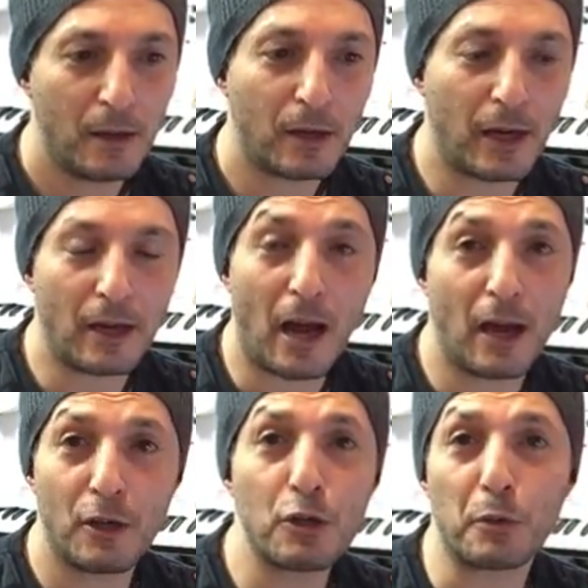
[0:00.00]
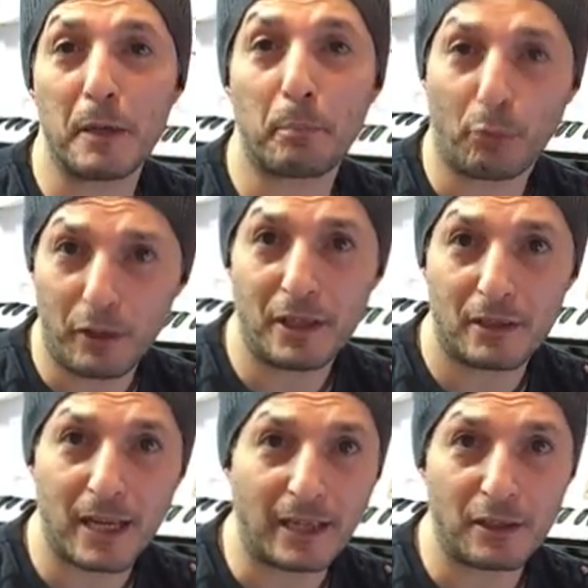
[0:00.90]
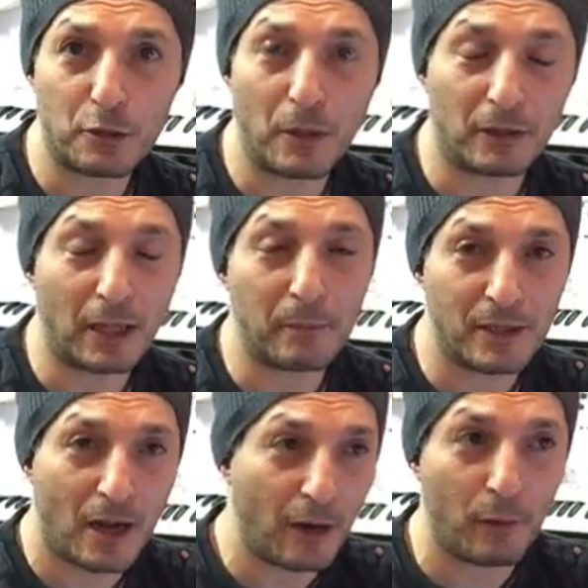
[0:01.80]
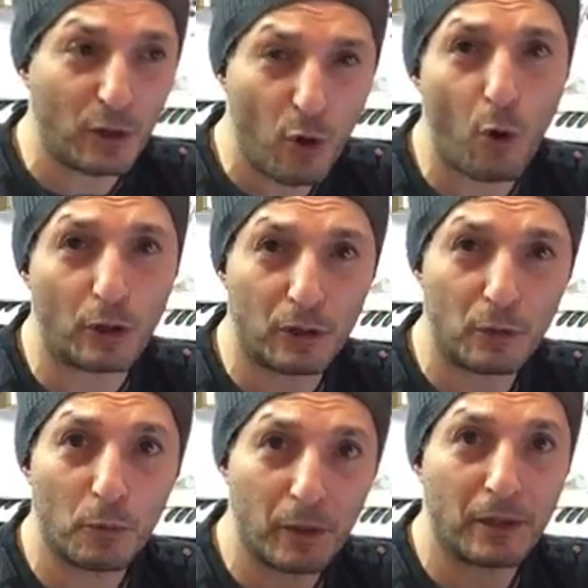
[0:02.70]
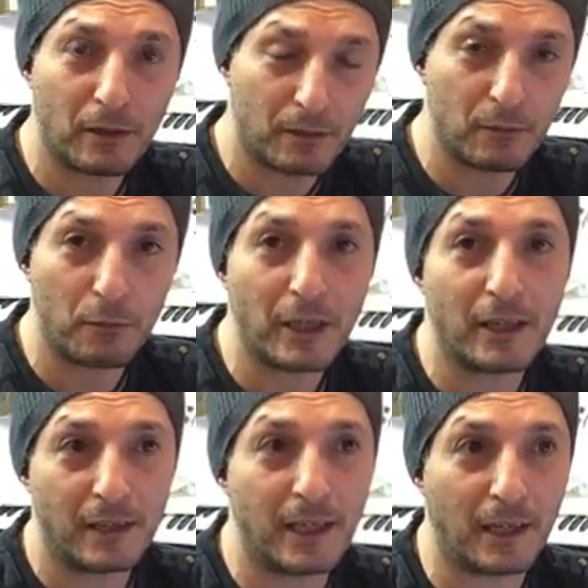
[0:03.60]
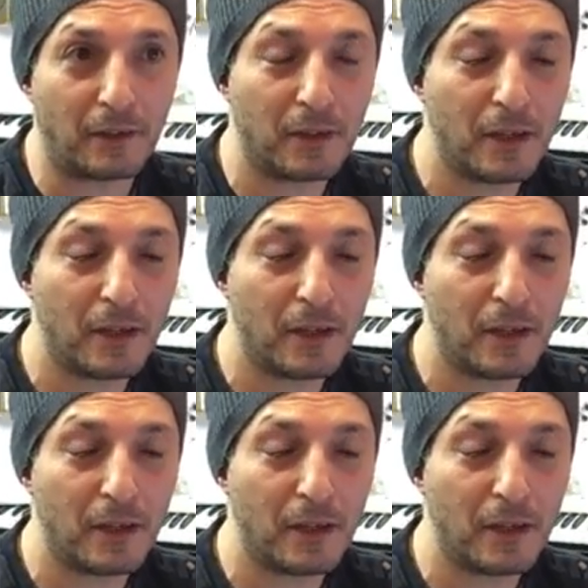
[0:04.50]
And I usually print that as well. That means I record with it in it.